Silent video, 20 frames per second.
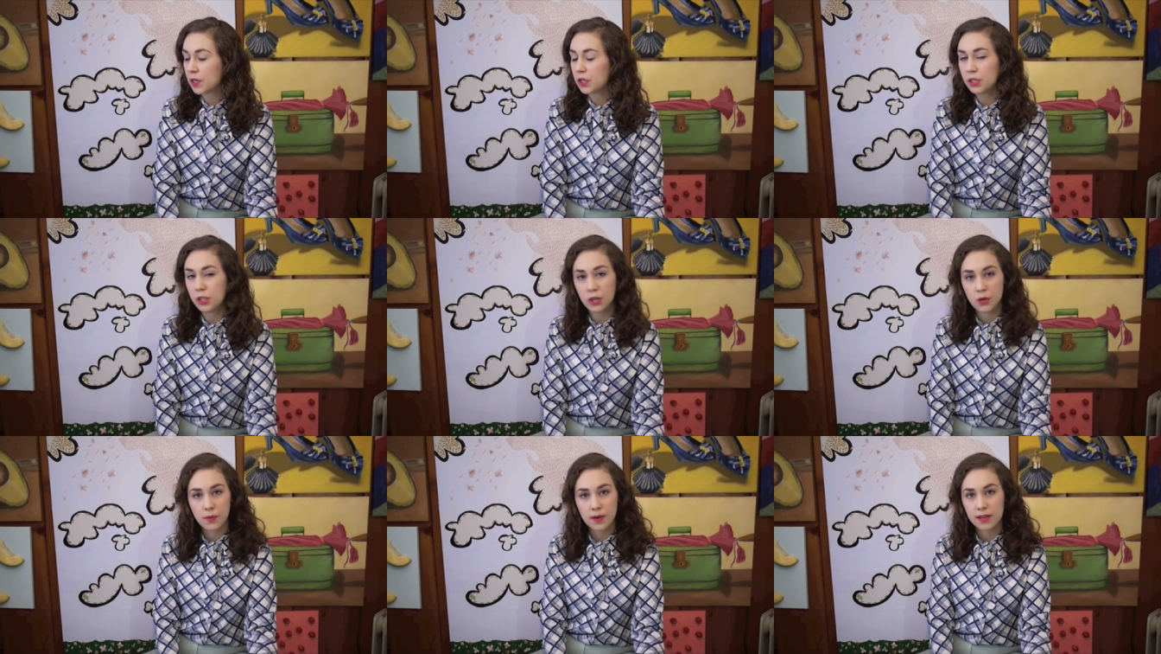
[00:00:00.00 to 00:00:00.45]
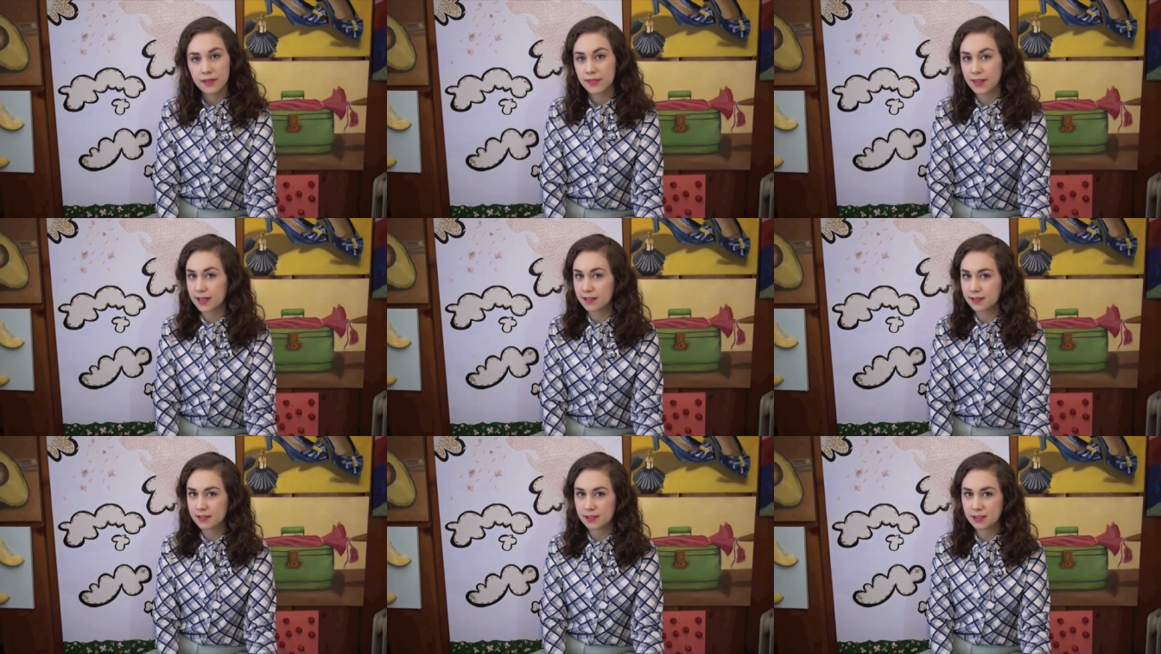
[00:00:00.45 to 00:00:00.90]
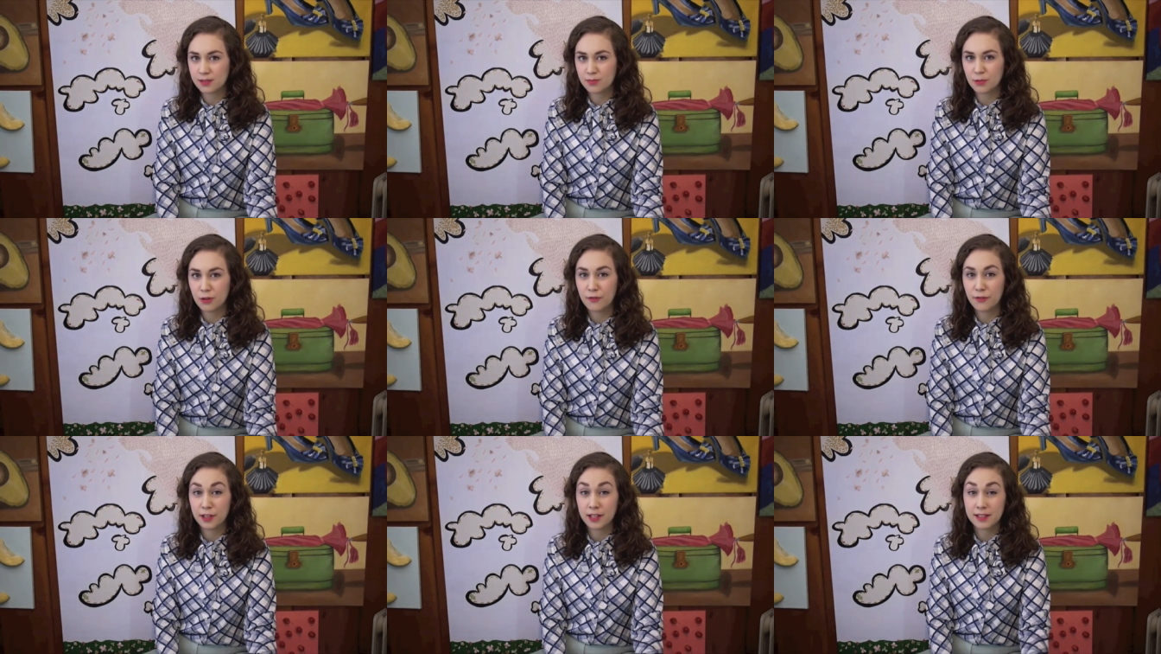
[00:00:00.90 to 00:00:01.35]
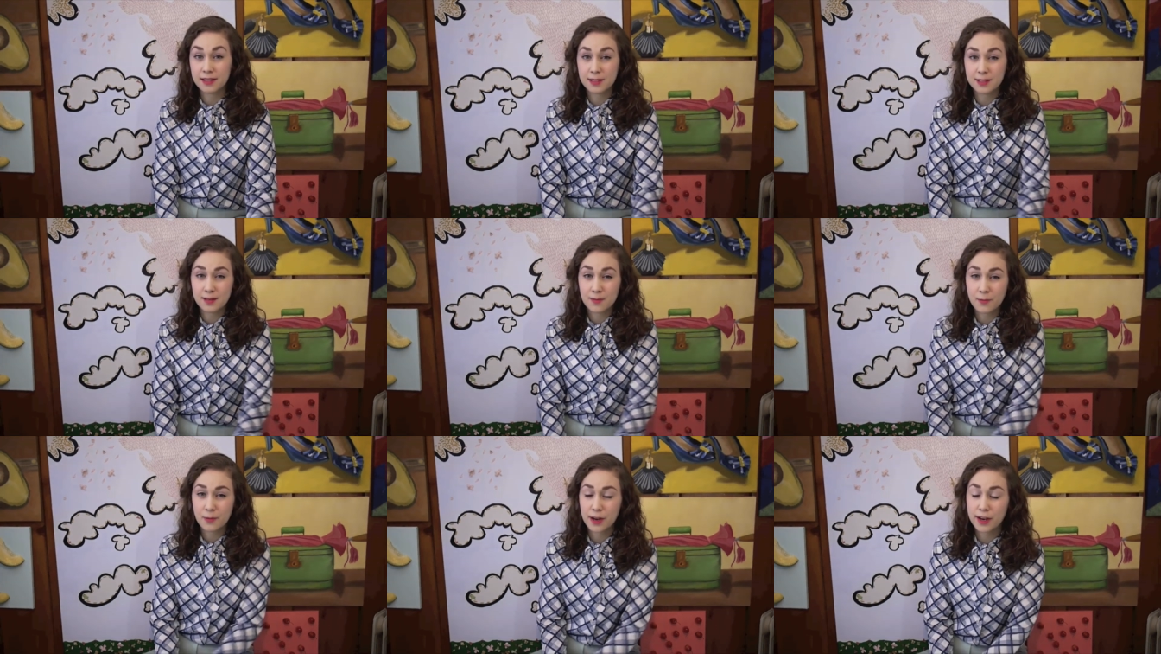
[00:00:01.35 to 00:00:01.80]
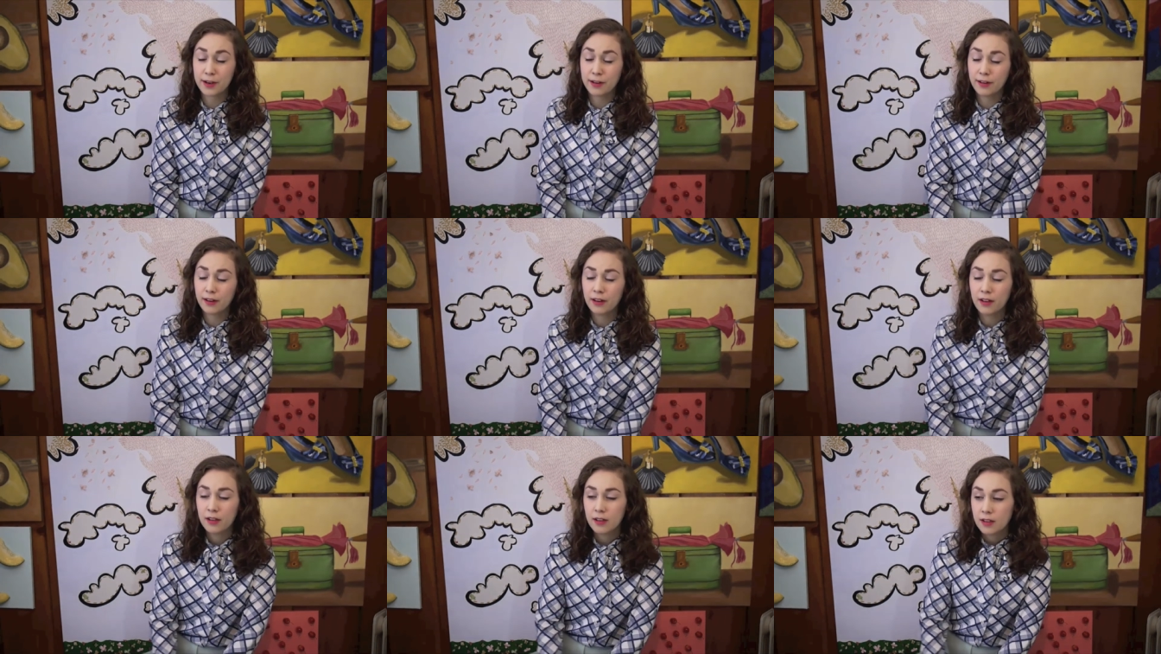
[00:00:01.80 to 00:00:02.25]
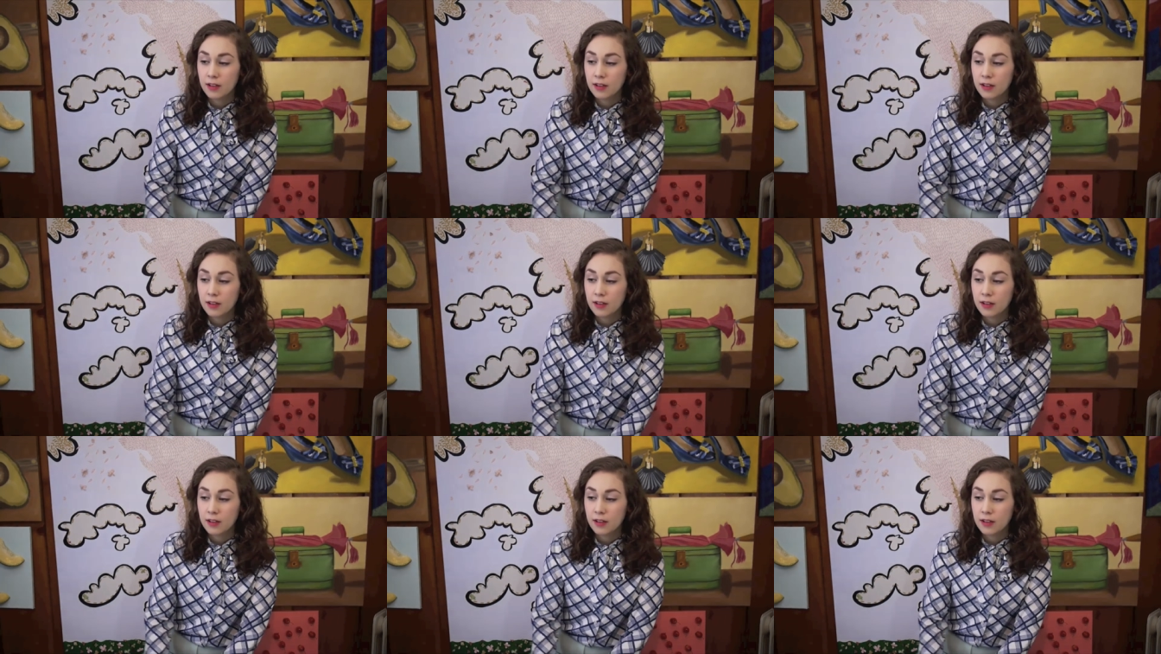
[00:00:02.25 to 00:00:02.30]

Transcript: you know what, that's moving somewhere,